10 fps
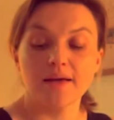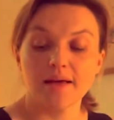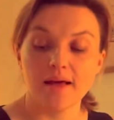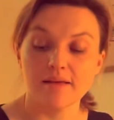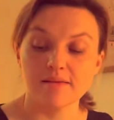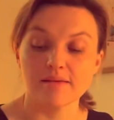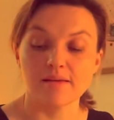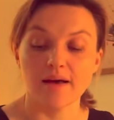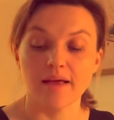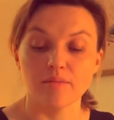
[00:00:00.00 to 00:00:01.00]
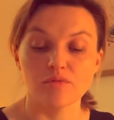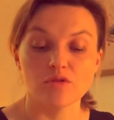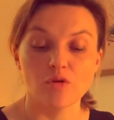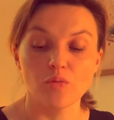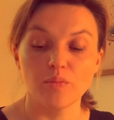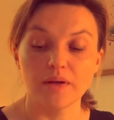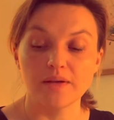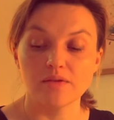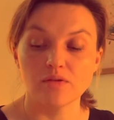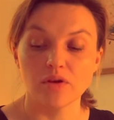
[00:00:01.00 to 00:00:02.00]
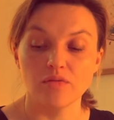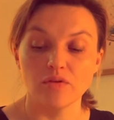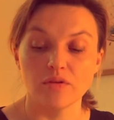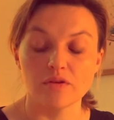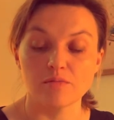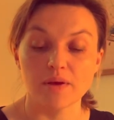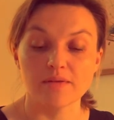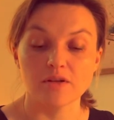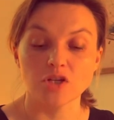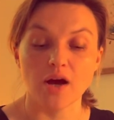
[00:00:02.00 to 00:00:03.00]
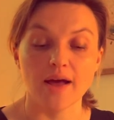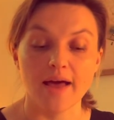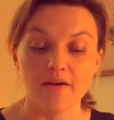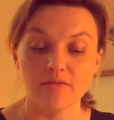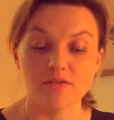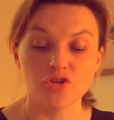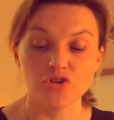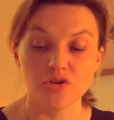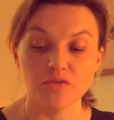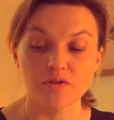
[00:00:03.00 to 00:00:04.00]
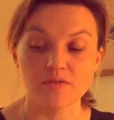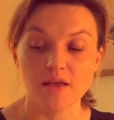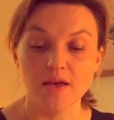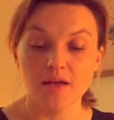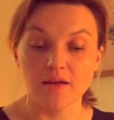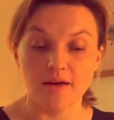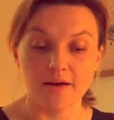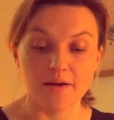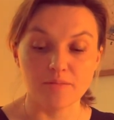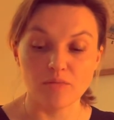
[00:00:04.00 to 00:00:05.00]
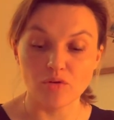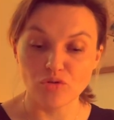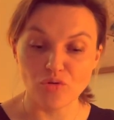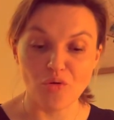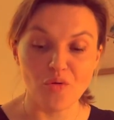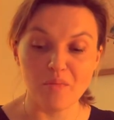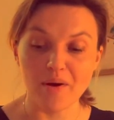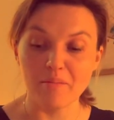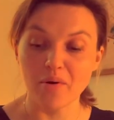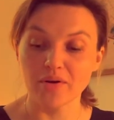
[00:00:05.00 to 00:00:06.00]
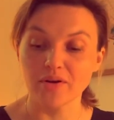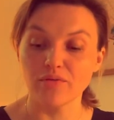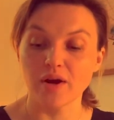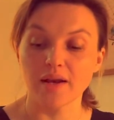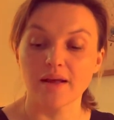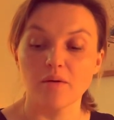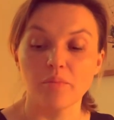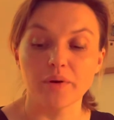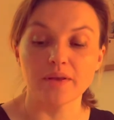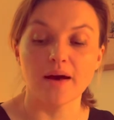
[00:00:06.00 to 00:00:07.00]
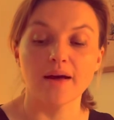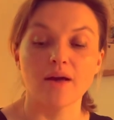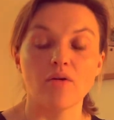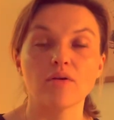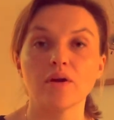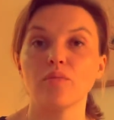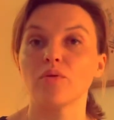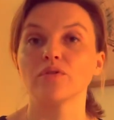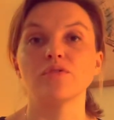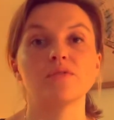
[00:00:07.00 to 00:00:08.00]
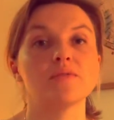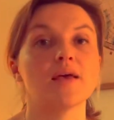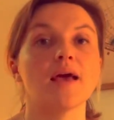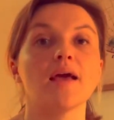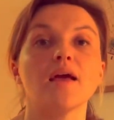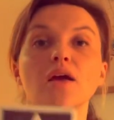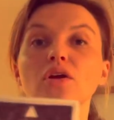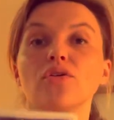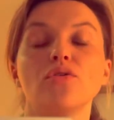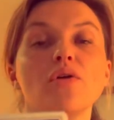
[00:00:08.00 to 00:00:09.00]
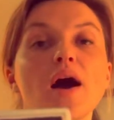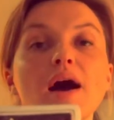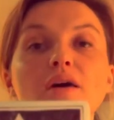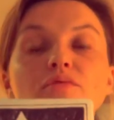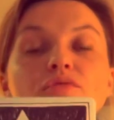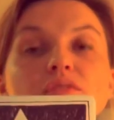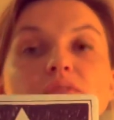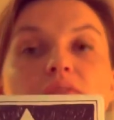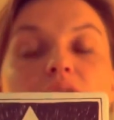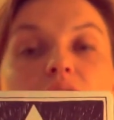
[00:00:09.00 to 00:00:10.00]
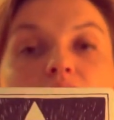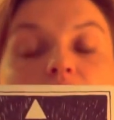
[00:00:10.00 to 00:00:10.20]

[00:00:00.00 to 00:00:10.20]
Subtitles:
Cancers, I am so pleased to give you this message. I have shivers through all my body running, but I only want to say you have received the